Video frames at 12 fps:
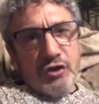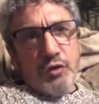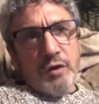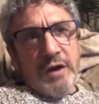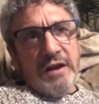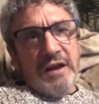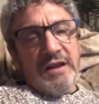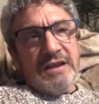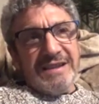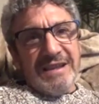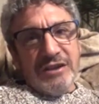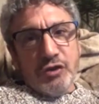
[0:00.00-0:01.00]
treating the
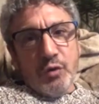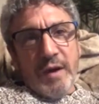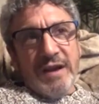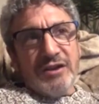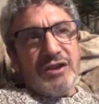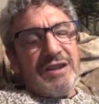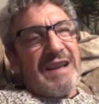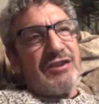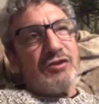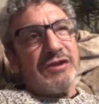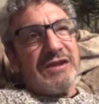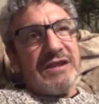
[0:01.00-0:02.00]
situation like
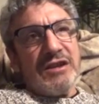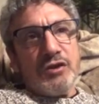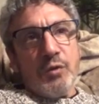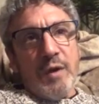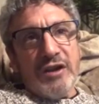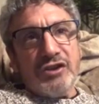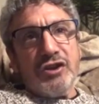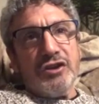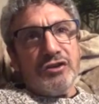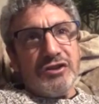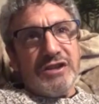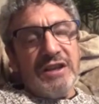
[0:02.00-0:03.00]
there's a situation
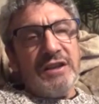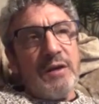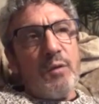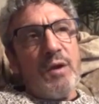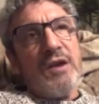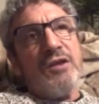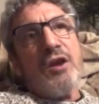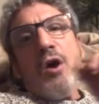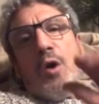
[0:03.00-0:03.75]
you're dealing with